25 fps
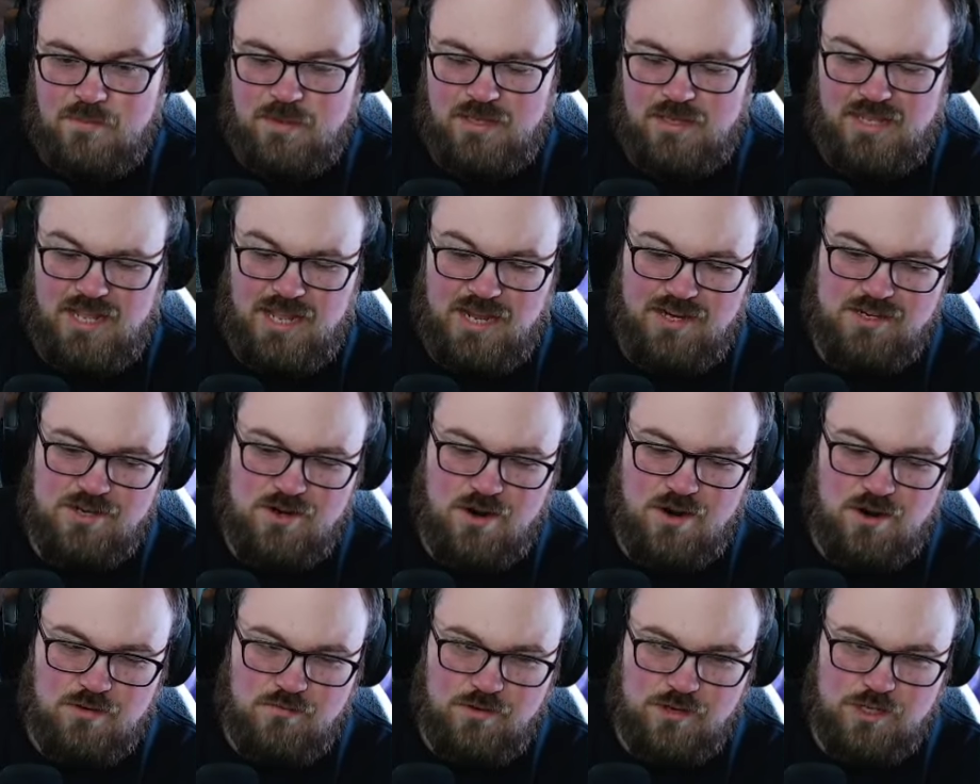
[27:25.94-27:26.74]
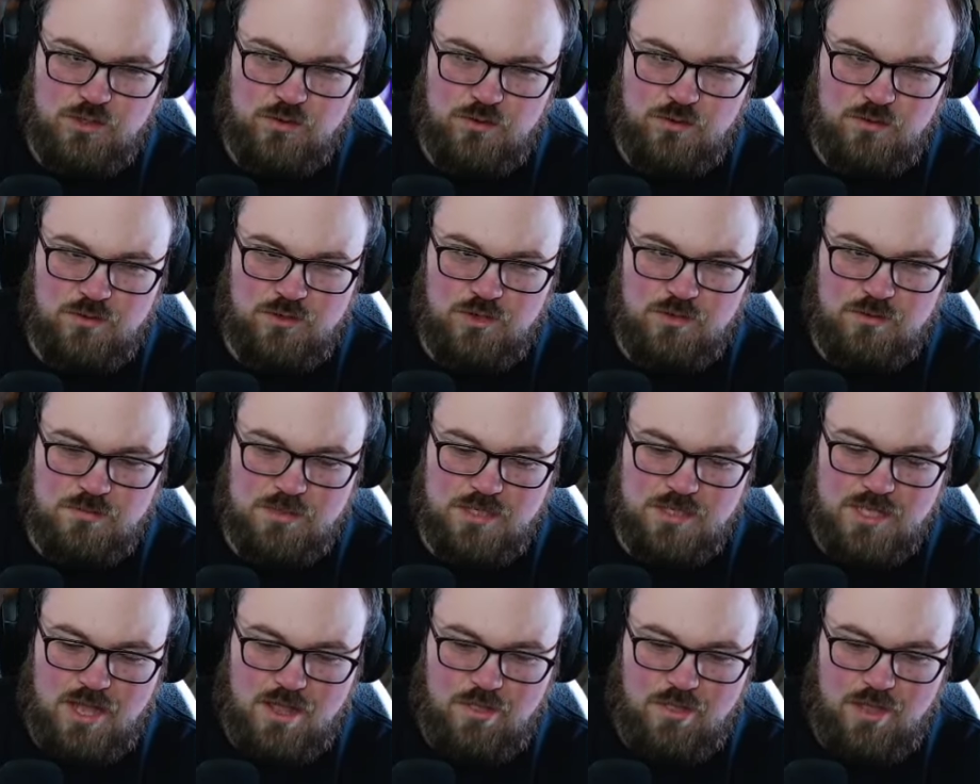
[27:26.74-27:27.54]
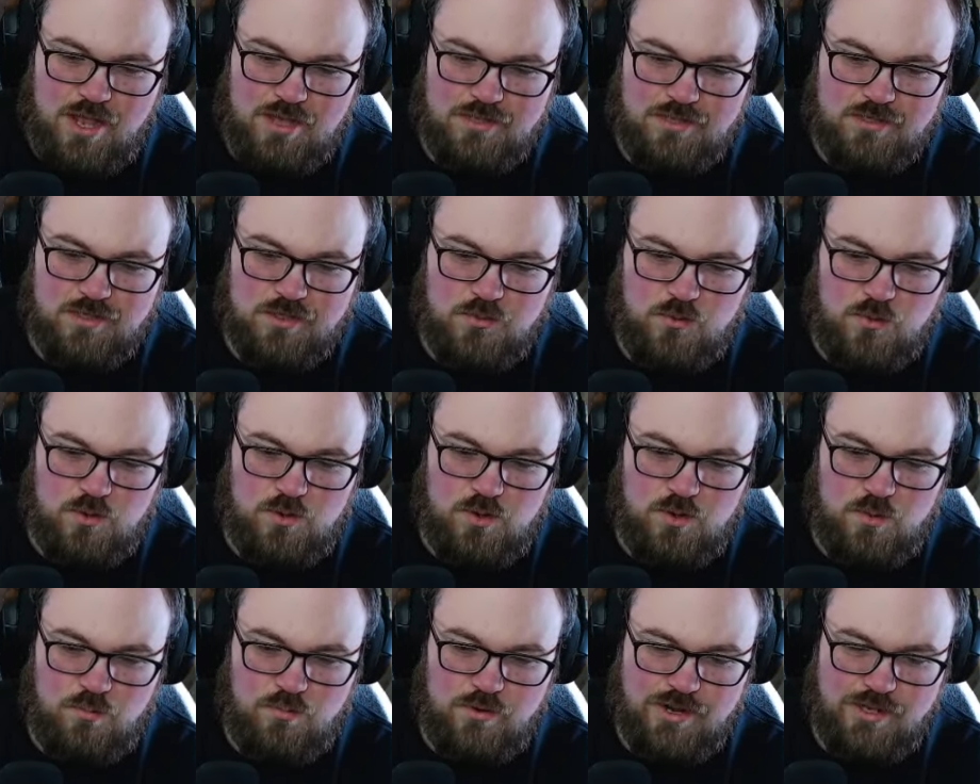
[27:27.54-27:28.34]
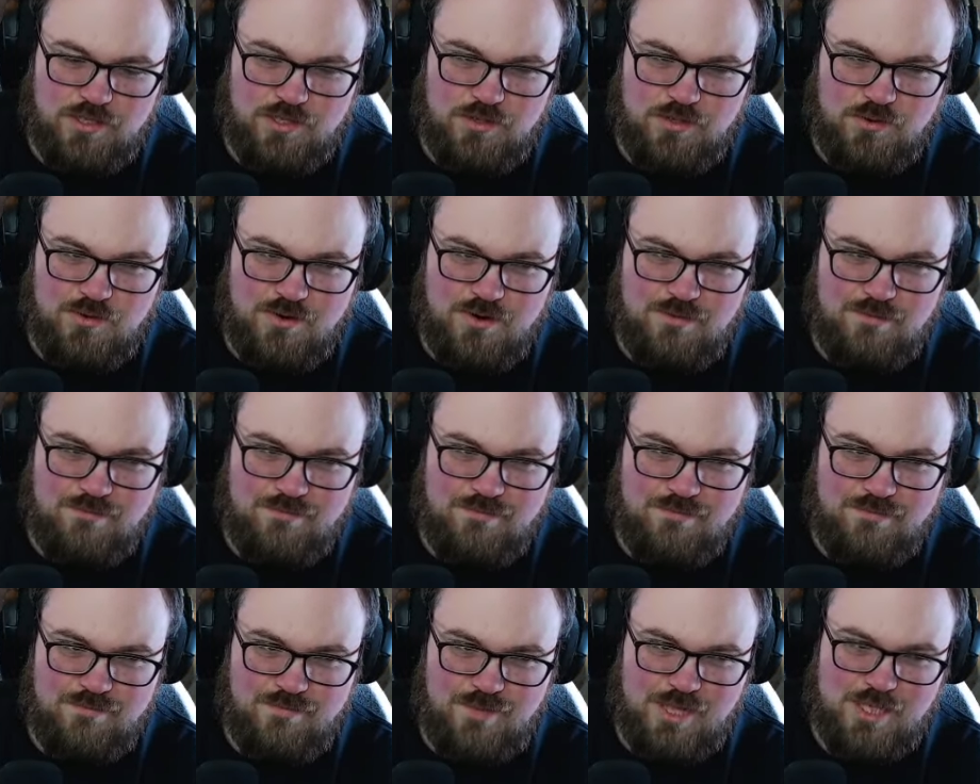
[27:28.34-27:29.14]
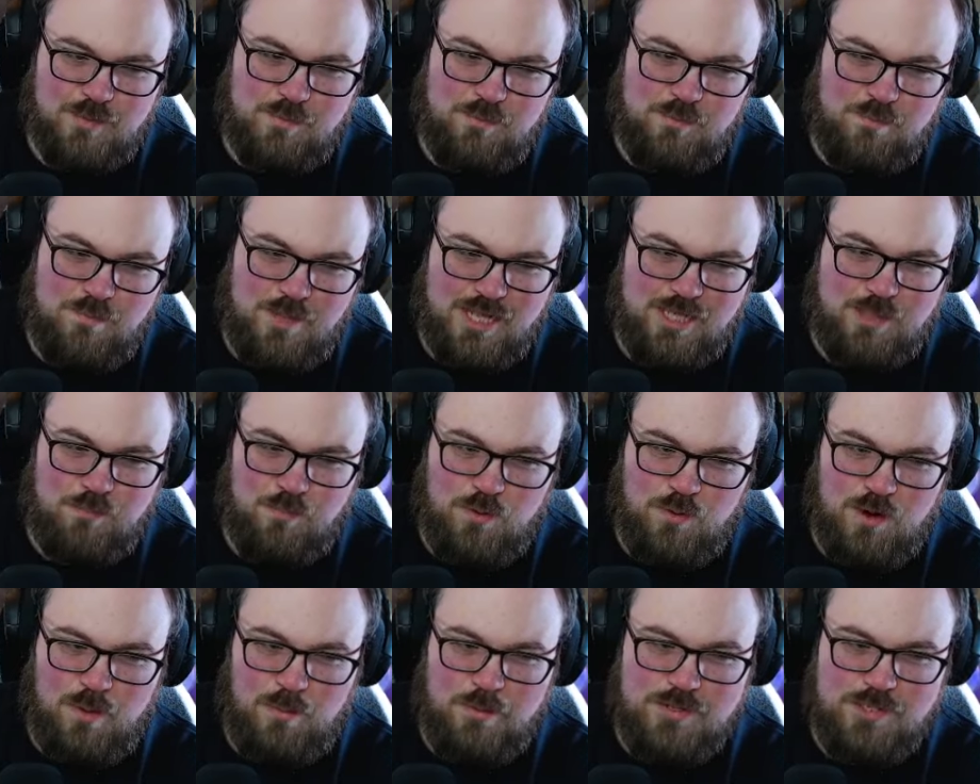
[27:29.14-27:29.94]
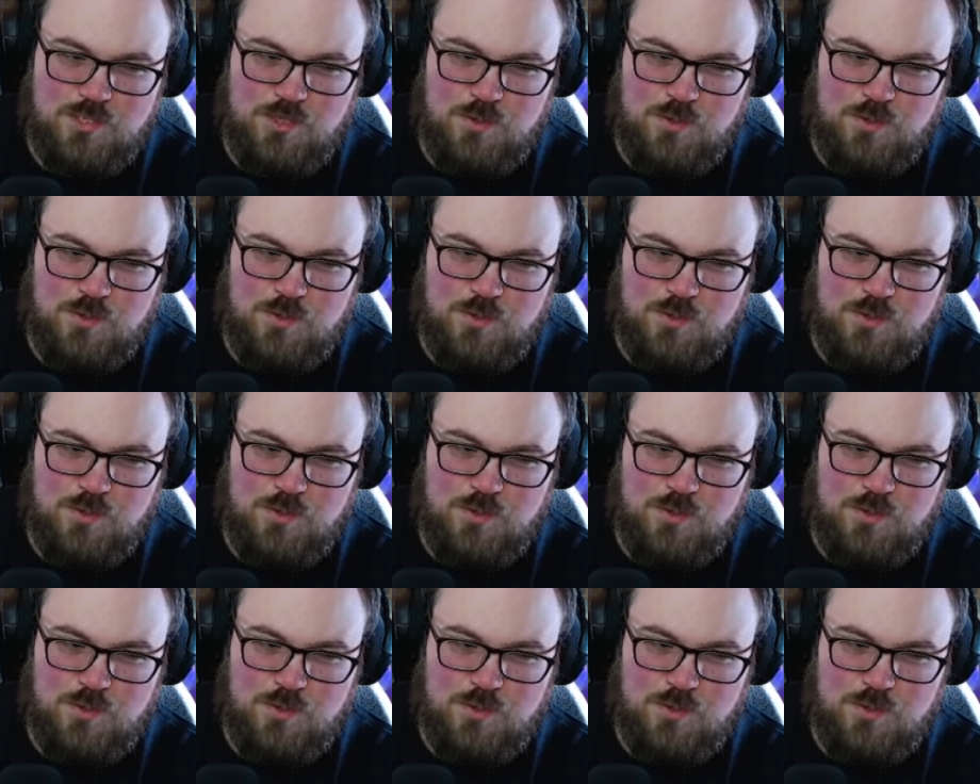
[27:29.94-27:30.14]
But like Dark Ritual, Doomsday, Thassa's Oracle, Brainstorm, that's that's probably